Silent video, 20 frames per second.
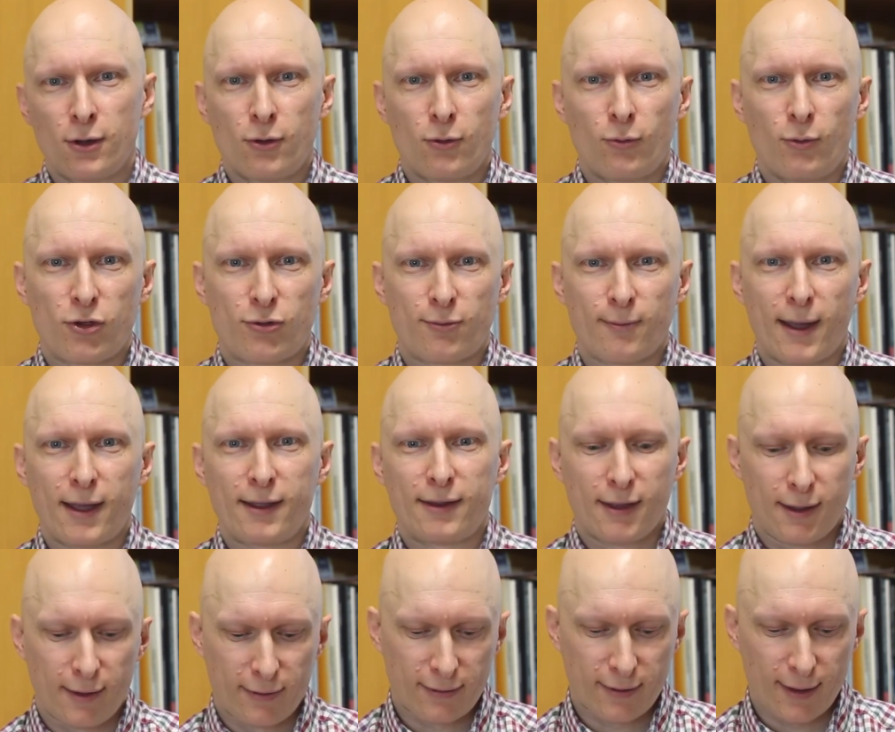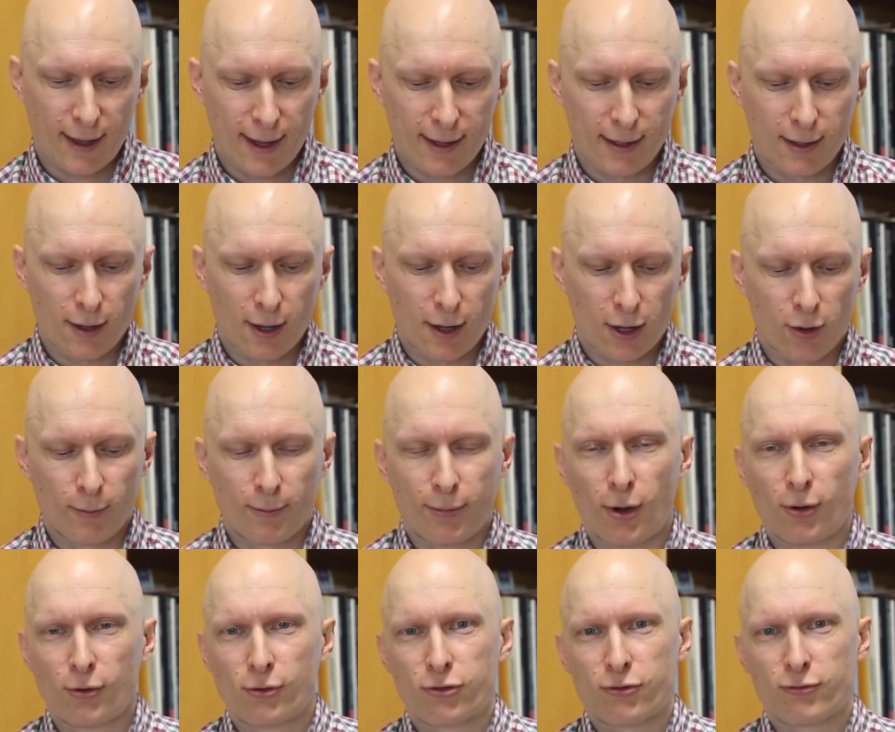which made it a
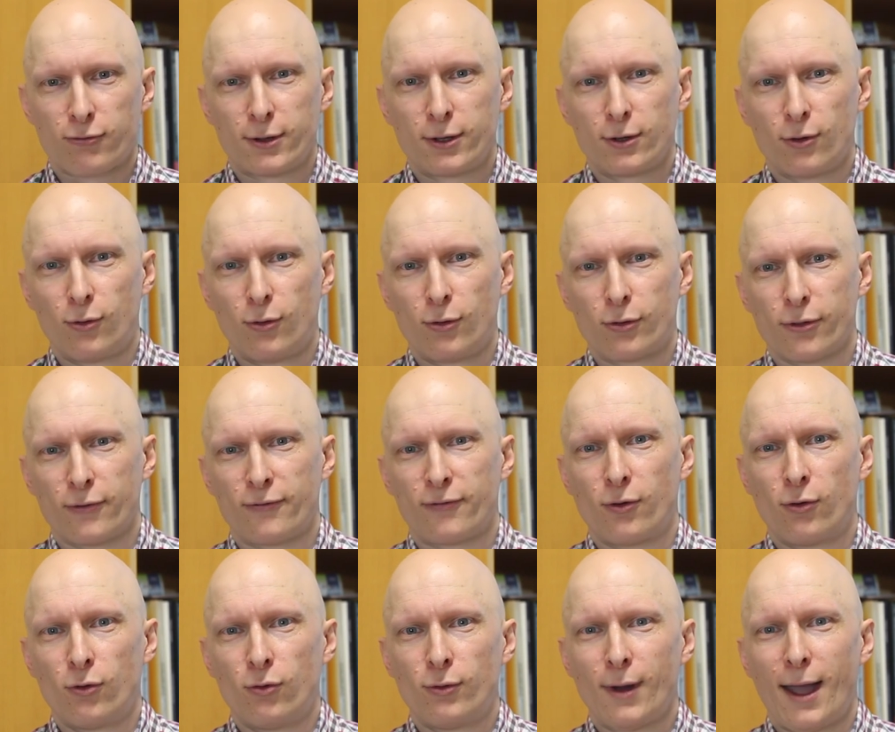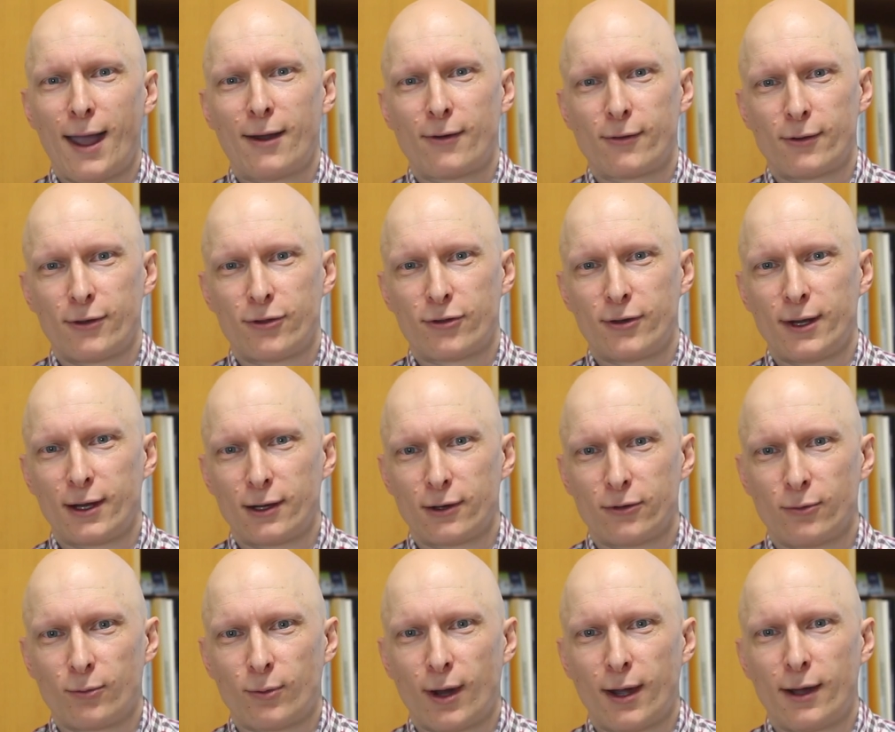compulsory order for all areas in
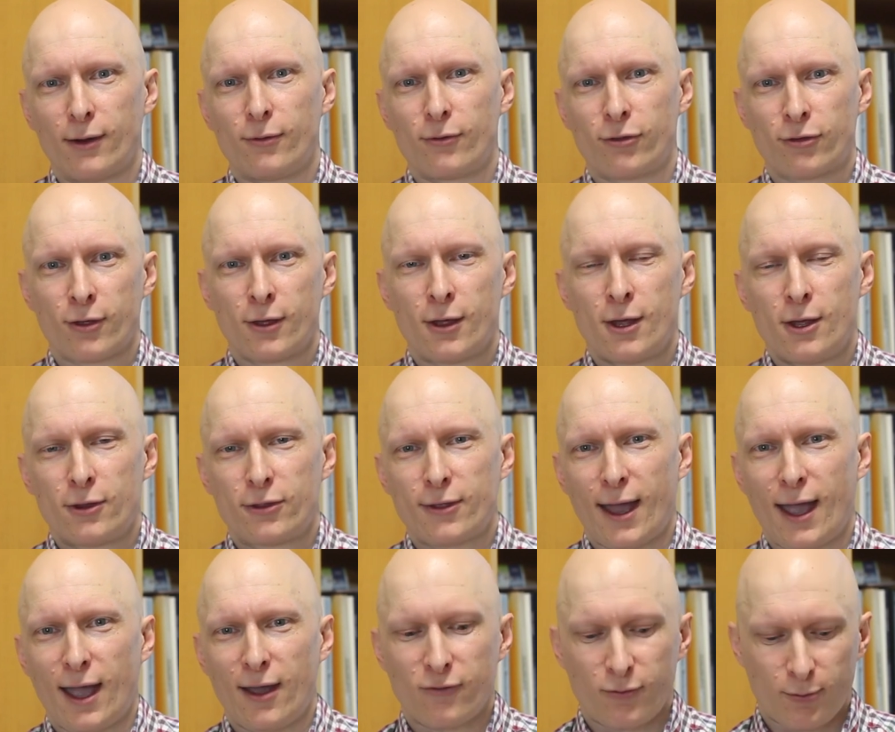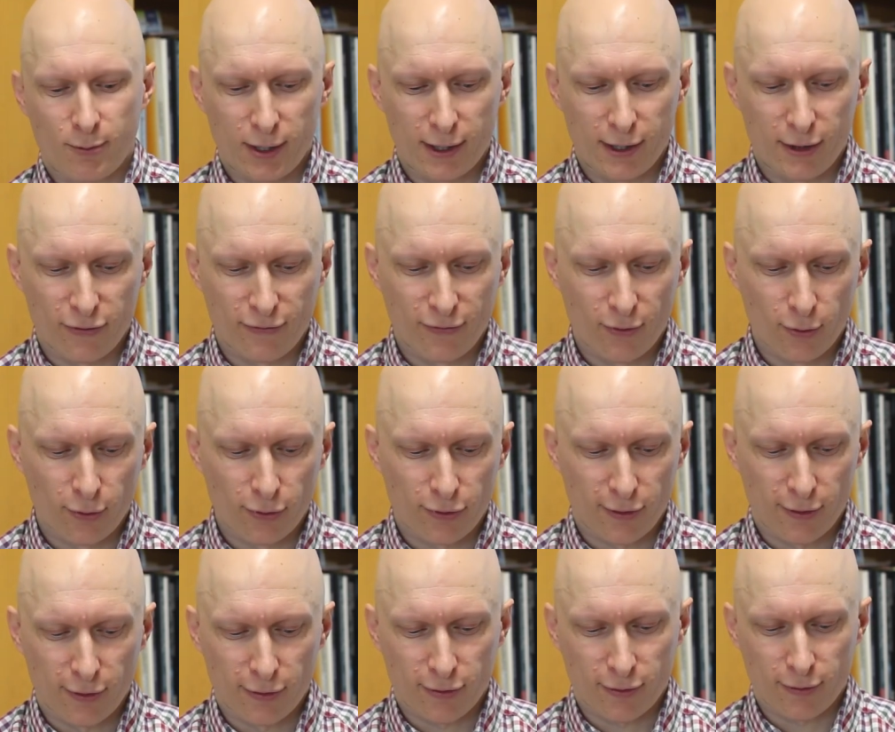England and Wales to have police
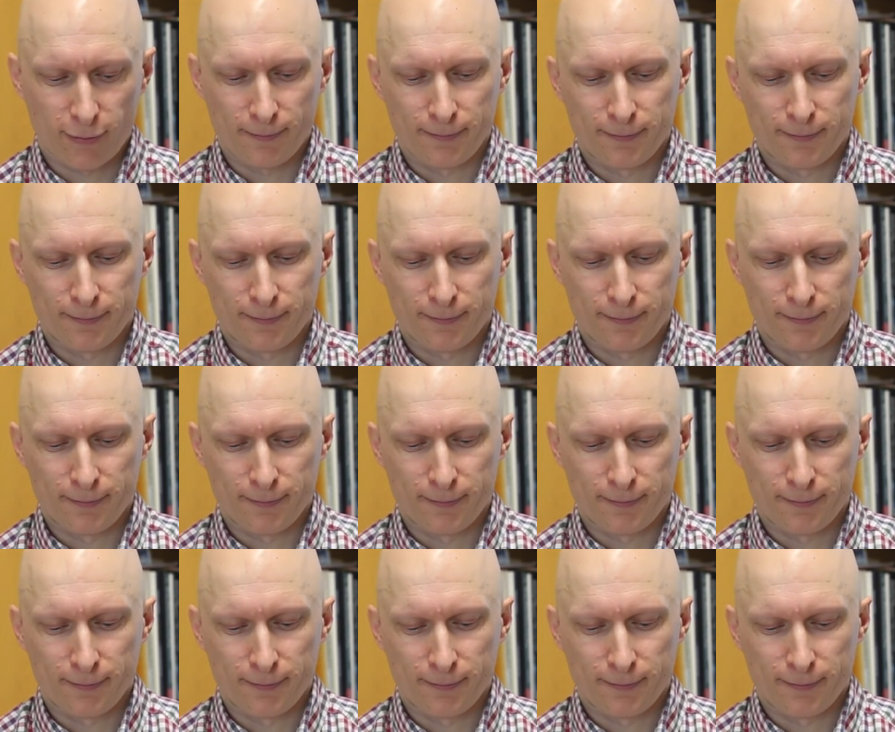forces.